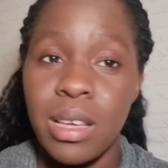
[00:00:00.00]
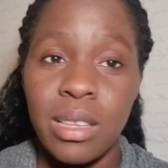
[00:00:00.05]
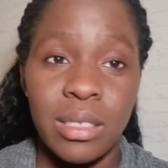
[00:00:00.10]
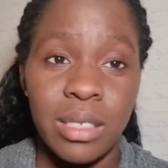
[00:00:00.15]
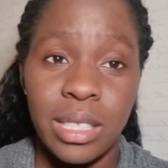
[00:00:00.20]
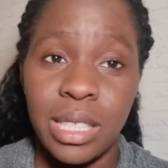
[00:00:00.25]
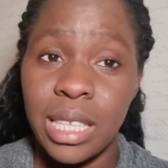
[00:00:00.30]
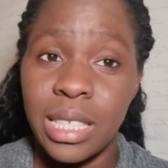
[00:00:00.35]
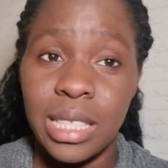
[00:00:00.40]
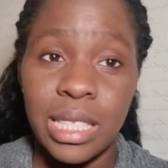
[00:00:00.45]

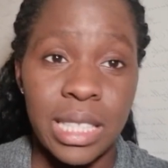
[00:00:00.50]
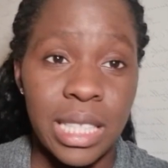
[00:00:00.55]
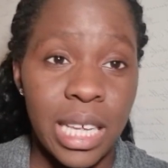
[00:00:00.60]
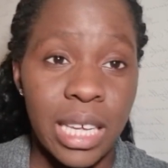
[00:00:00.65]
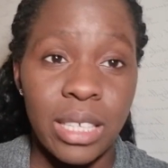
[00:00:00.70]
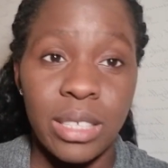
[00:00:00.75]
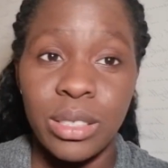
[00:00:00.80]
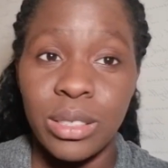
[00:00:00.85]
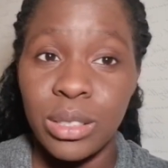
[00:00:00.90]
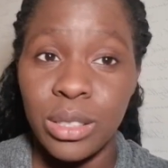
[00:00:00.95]
So that is
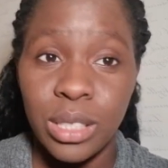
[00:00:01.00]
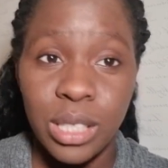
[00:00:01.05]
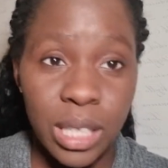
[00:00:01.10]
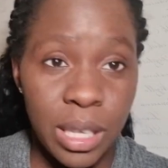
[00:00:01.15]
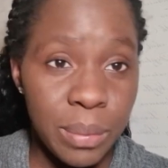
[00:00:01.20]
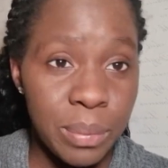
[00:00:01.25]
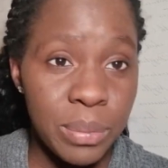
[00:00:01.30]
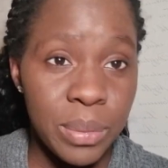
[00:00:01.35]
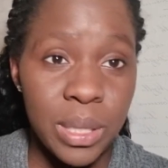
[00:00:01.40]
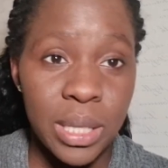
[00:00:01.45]
like
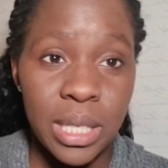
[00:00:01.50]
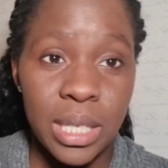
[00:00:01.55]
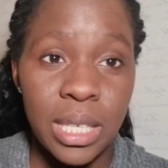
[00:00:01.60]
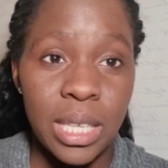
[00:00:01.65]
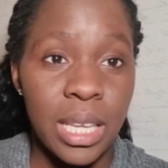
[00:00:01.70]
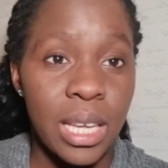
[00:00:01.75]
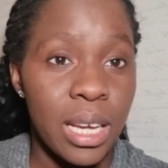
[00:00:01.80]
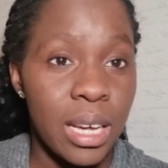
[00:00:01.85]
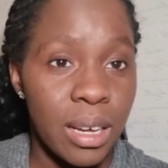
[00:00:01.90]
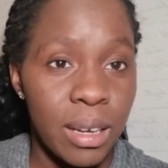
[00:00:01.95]
tips
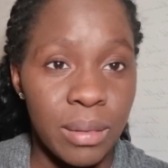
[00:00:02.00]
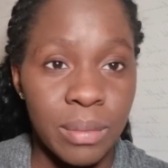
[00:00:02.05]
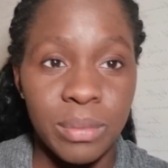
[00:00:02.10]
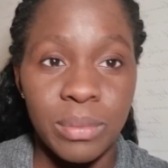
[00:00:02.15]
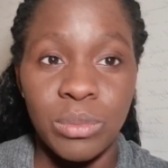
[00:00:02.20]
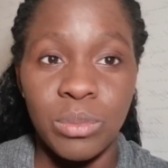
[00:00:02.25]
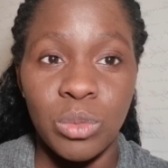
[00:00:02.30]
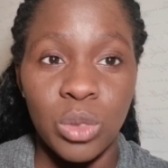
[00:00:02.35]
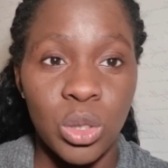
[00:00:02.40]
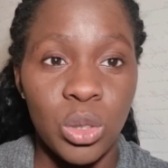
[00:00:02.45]

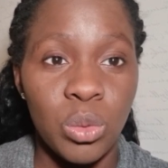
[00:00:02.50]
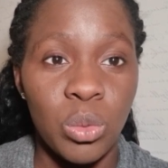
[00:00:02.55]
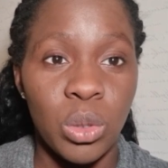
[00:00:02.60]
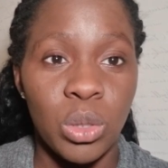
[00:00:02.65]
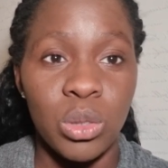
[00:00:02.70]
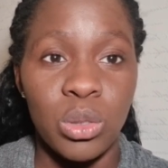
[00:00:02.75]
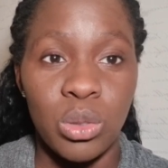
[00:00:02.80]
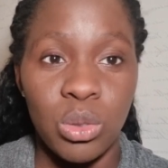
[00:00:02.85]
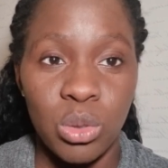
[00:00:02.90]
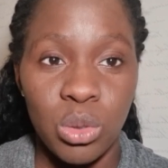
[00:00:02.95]
when you
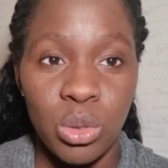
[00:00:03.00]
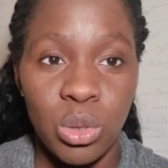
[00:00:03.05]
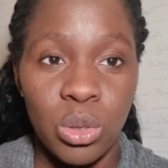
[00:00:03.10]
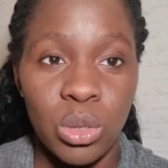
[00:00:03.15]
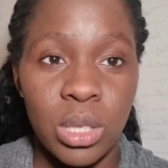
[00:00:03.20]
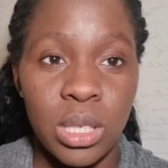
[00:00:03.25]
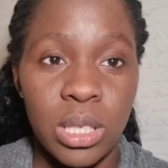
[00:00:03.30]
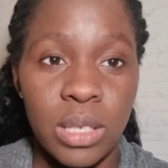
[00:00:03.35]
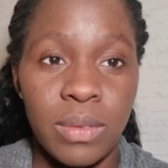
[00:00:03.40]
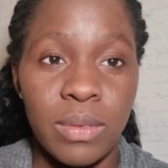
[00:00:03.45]
want to do your
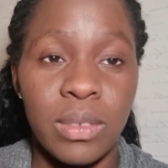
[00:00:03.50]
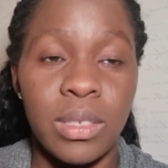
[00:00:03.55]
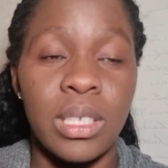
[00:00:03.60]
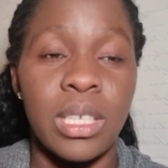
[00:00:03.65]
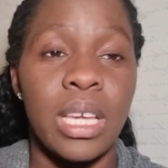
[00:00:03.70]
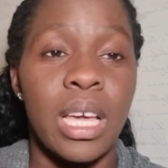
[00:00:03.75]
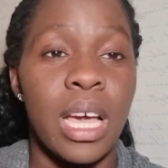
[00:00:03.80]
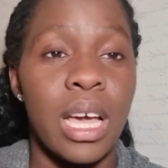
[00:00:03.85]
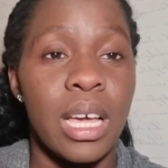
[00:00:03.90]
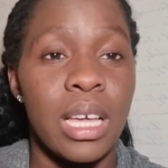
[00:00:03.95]

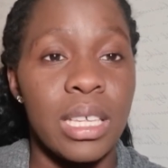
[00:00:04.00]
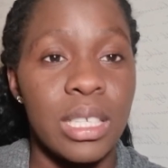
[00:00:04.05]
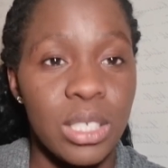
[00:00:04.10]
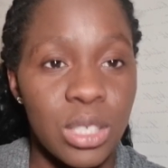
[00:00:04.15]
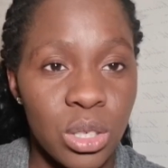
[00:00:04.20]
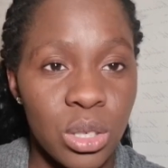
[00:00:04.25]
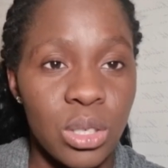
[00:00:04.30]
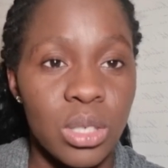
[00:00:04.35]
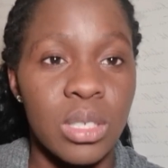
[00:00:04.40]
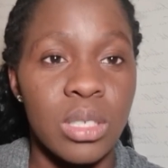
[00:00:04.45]
CV,
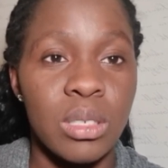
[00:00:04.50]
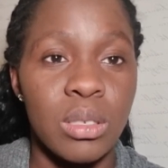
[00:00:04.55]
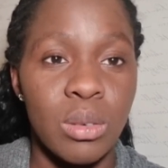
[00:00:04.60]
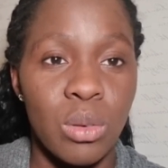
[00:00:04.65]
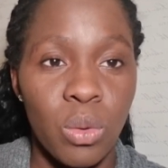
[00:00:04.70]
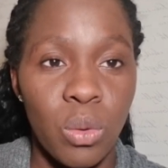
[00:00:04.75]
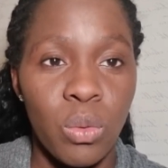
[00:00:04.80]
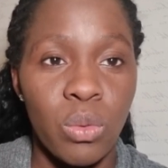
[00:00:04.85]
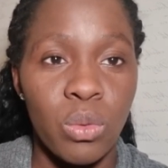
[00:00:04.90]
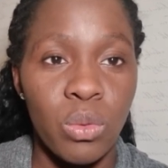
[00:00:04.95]
just
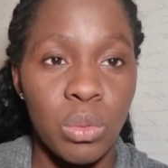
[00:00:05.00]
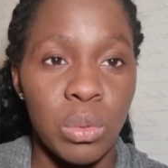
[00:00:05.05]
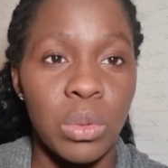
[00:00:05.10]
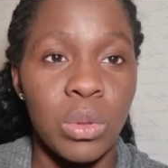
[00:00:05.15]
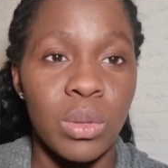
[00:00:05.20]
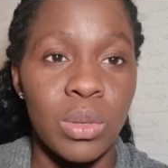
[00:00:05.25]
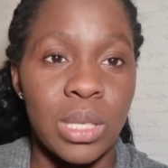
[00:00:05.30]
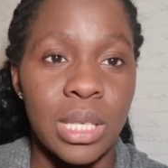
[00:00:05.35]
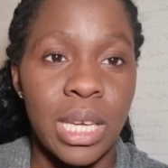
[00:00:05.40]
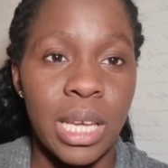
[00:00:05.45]
go through
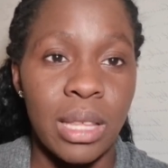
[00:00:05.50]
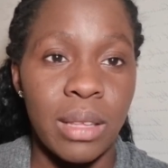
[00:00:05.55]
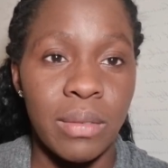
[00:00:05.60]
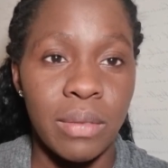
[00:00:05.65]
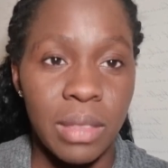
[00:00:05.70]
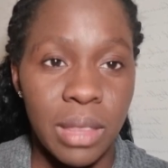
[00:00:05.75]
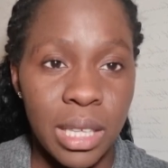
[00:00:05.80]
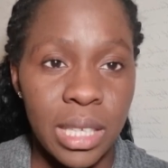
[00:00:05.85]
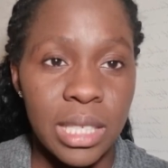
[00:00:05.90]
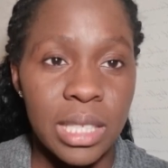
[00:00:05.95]
those kind
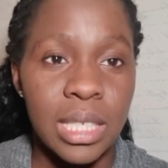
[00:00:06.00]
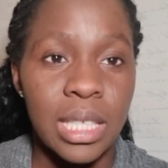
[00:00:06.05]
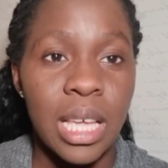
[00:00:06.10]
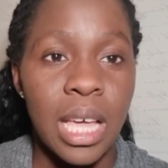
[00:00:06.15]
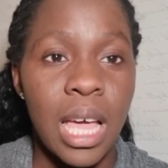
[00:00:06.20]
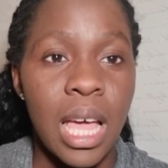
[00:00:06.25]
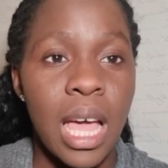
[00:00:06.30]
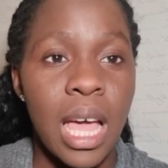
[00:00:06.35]
of things.